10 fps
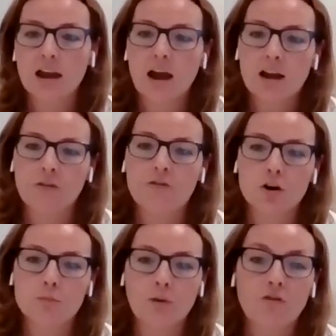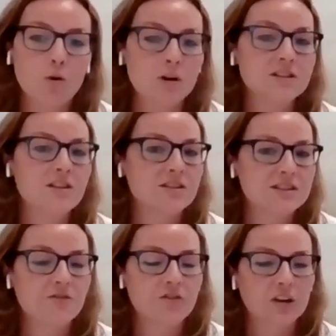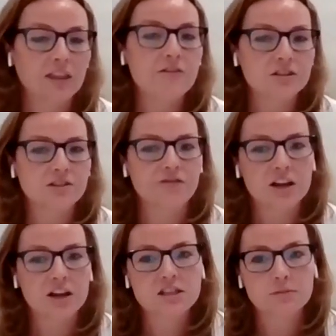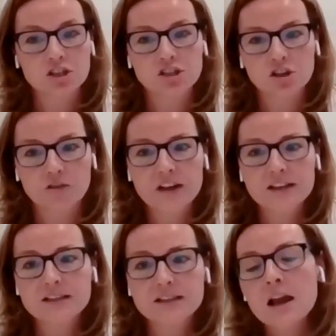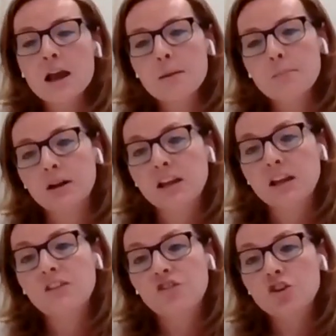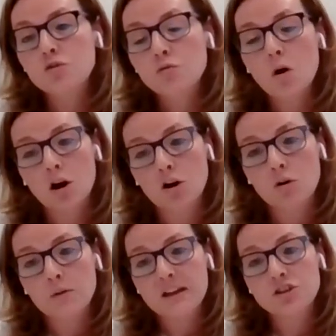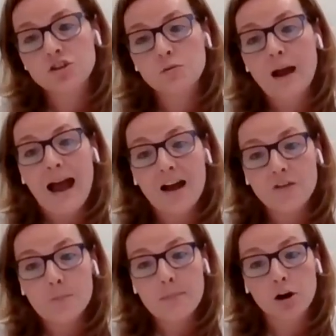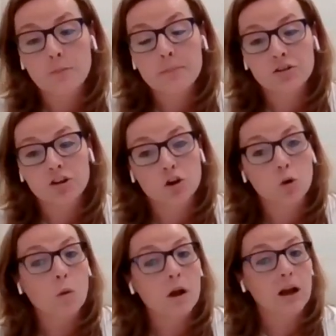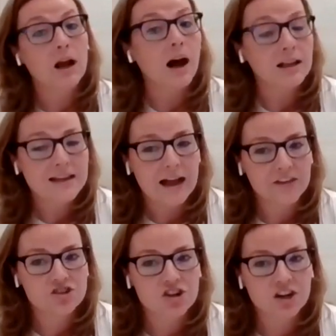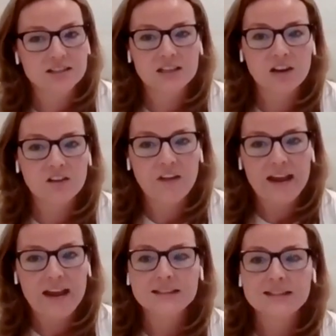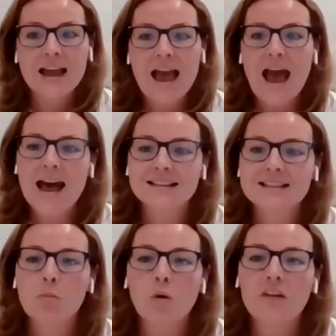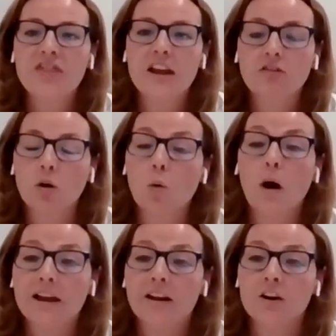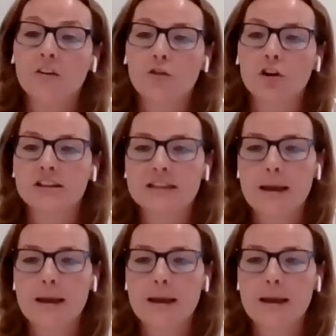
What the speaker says: And I referred before to the different levels of customer service. But if you are going to have a bigger bill, you're going to want to contact the trust in advance, ask them what they require.